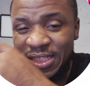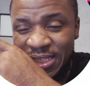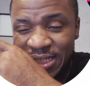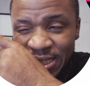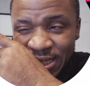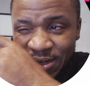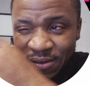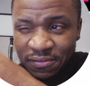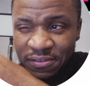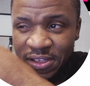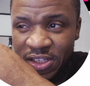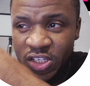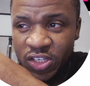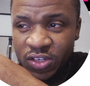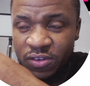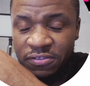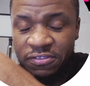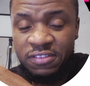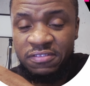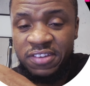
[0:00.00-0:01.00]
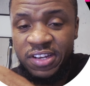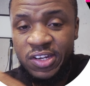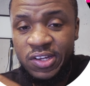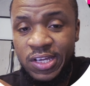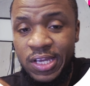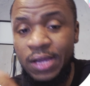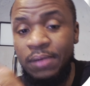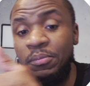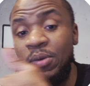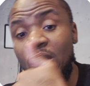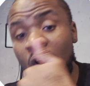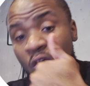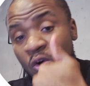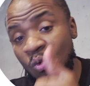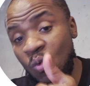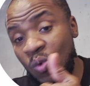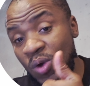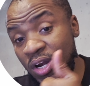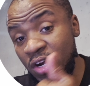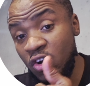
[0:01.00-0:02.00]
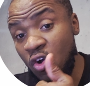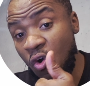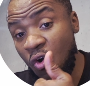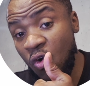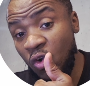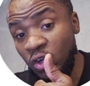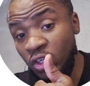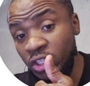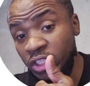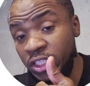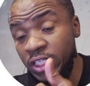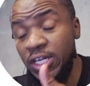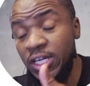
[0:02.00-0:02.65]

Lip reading: invasion fair value gap will hold